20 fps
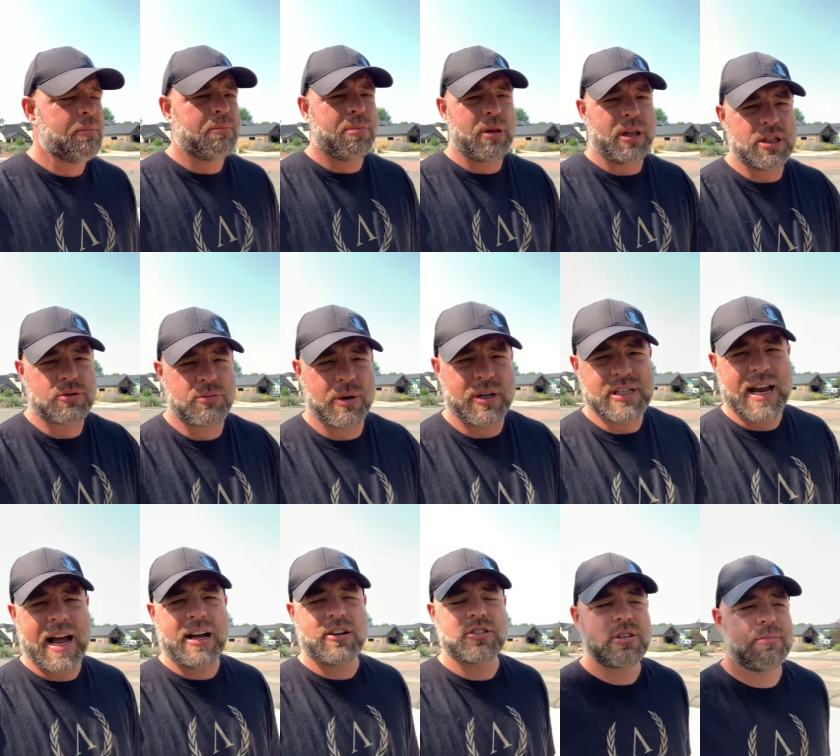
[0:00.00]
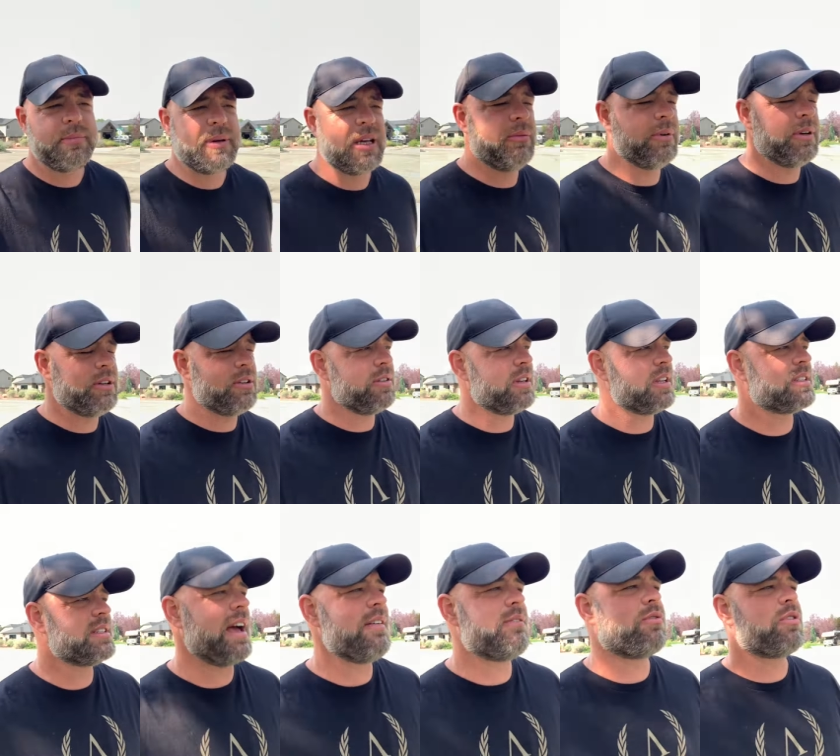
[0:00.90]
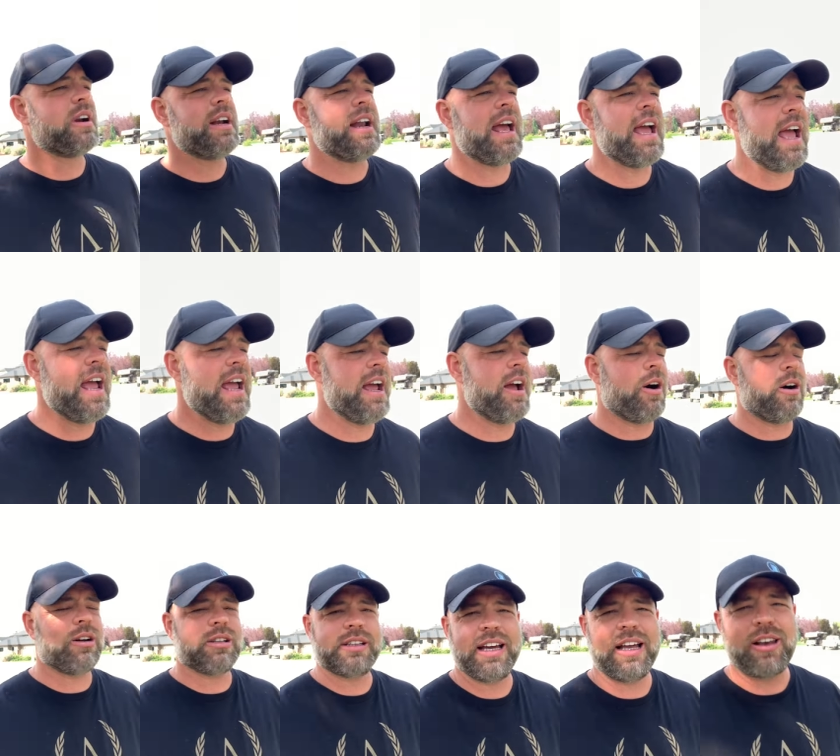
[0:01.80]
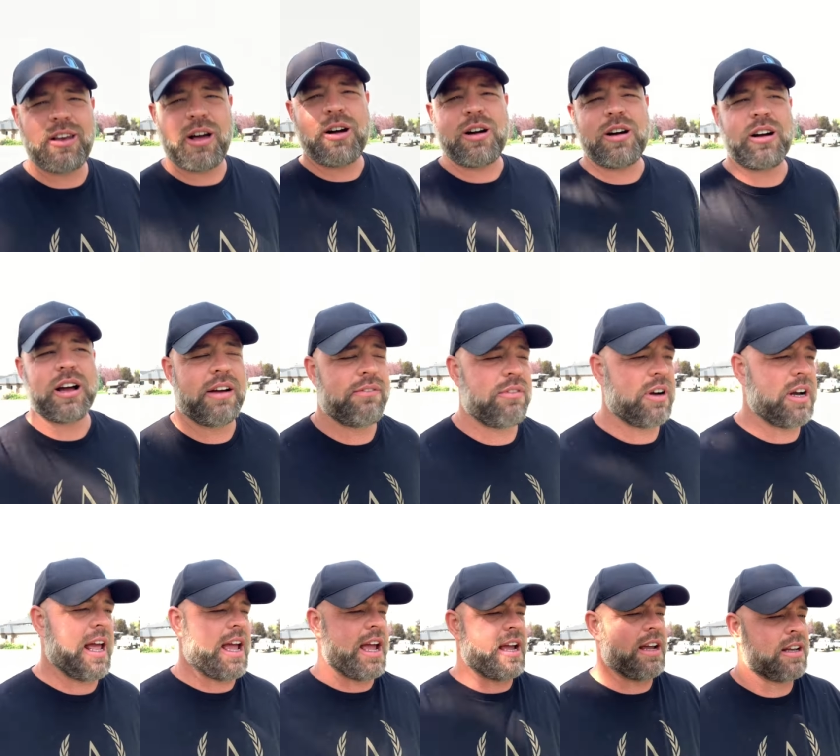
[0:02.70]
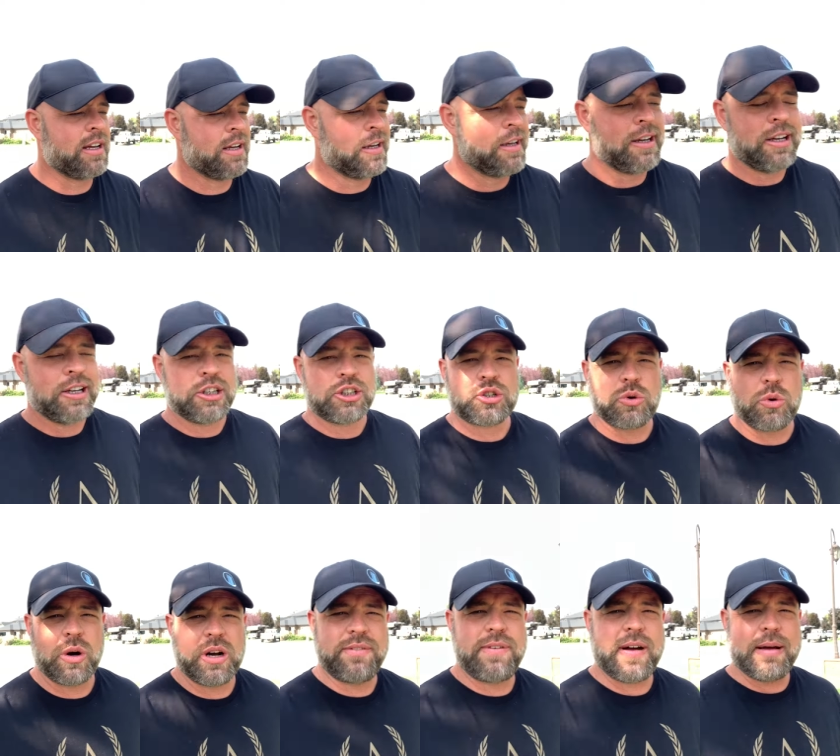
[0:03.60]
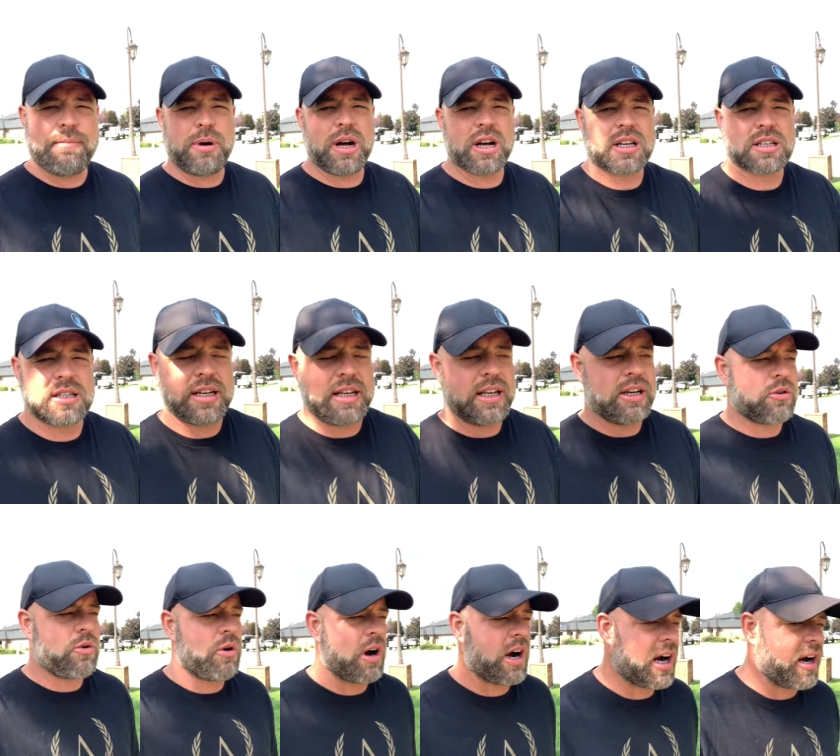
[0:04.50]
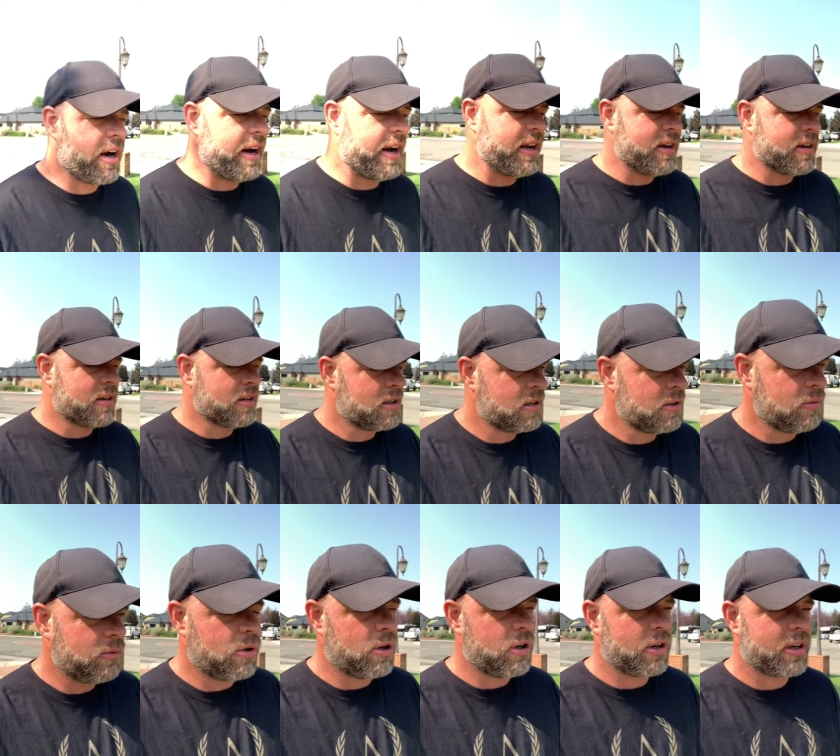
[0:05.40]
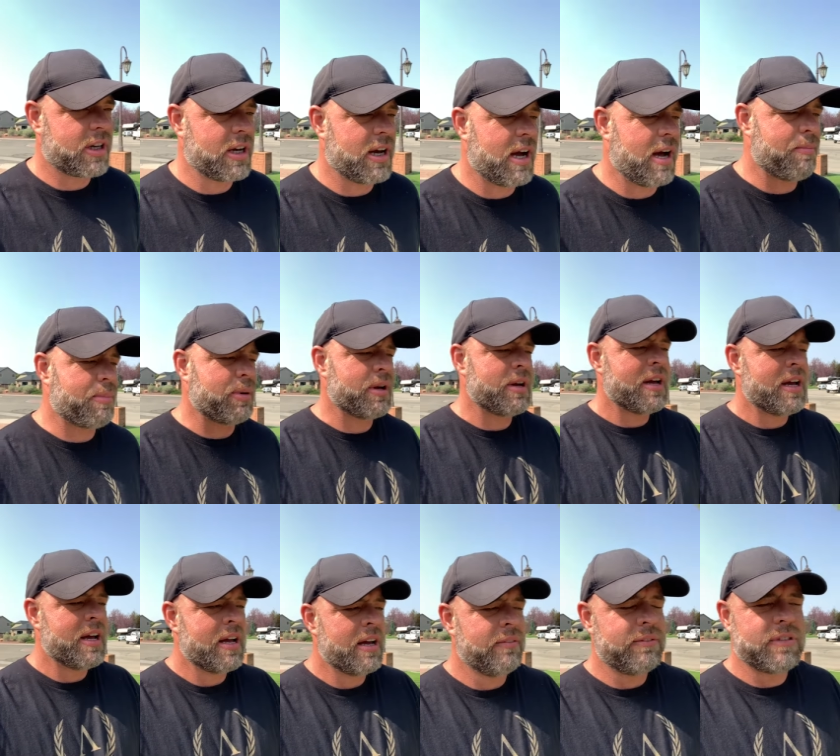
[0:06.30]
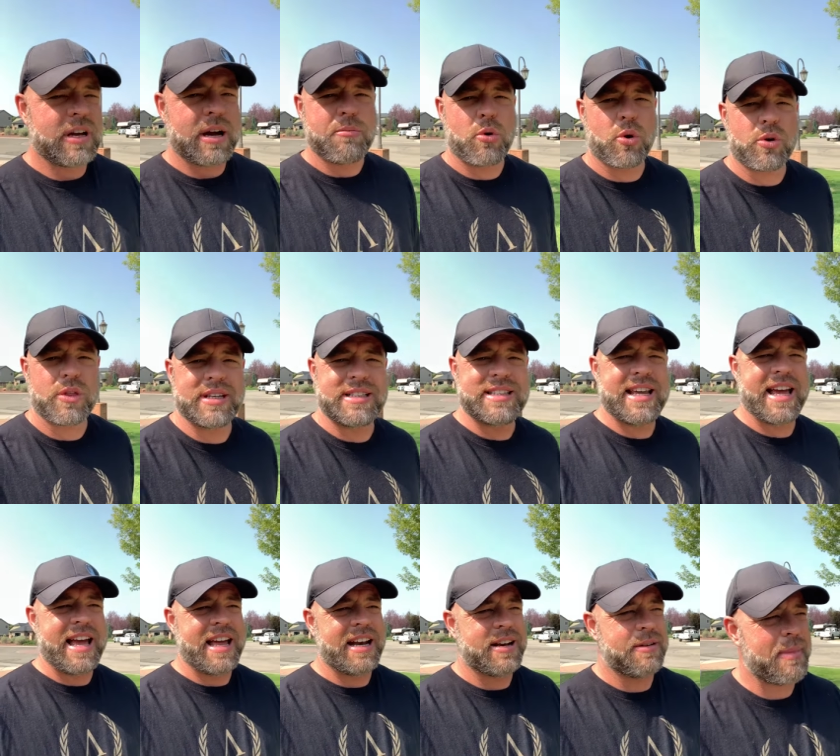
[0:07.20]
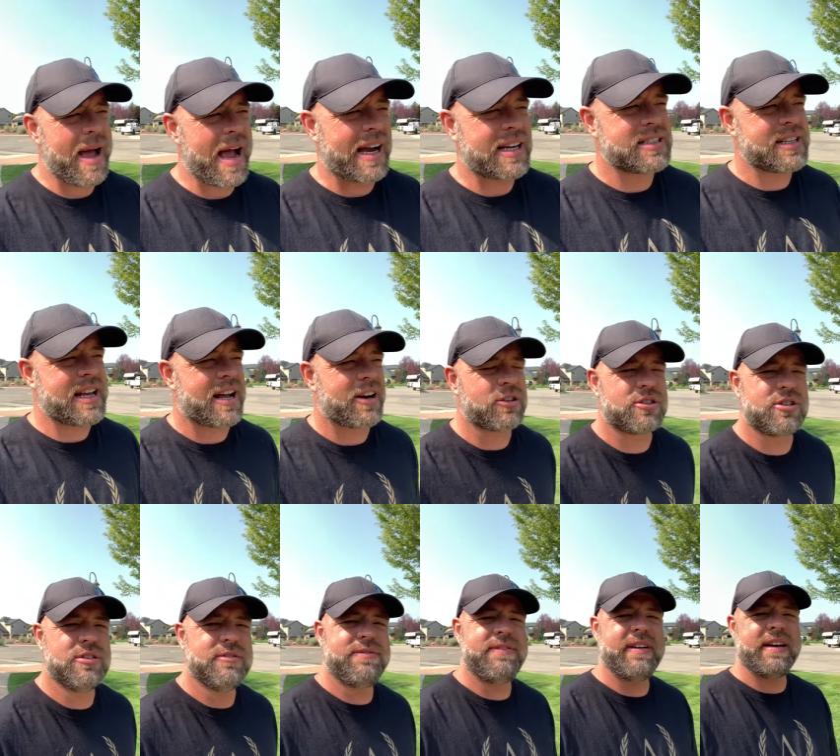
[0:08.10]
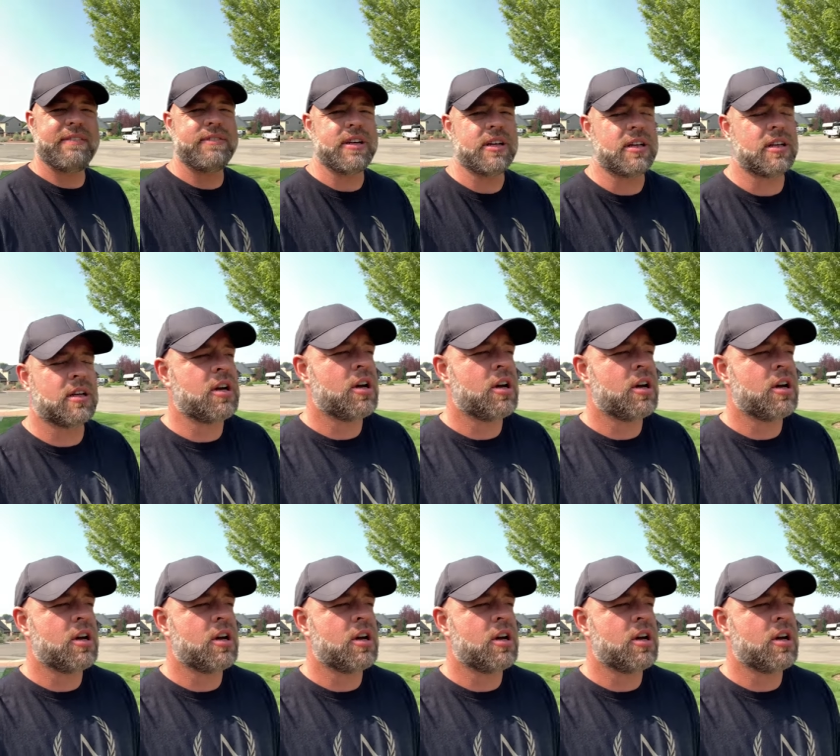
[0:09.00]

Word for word: please reach out to me. We do this every day, all day long, every day. It's 25 bucks an inquiry. We'll hook you up. If you got more than 10, it maxes out at 250.